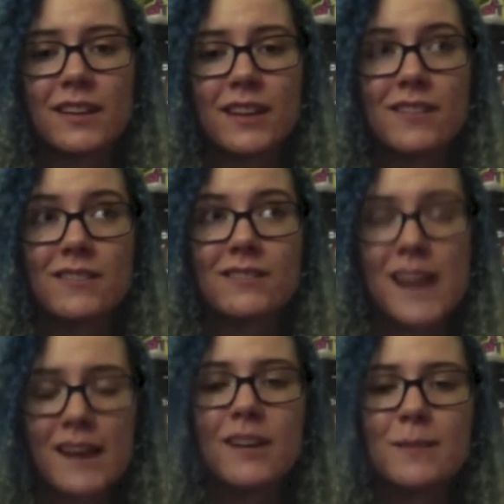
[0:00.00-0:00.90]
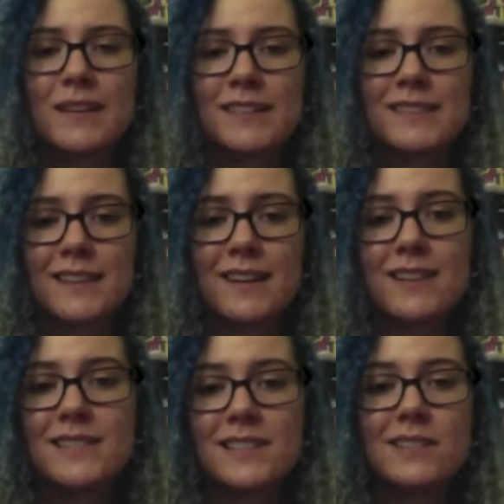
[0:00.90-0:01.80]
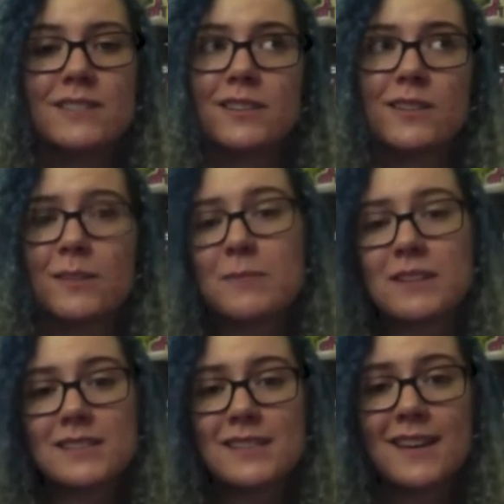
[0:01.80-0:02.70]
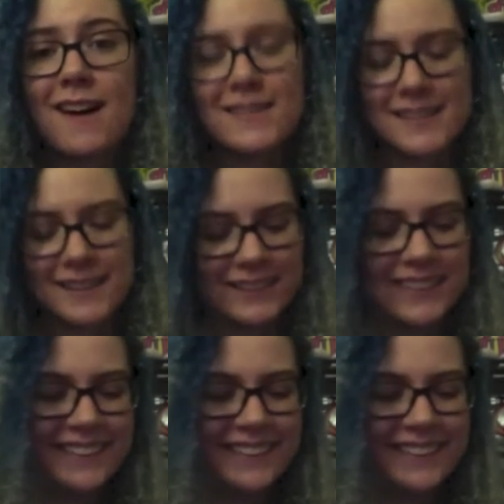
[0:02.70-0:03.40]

Like, you're daring me to say Danzo, so I'm gonna say Danzo.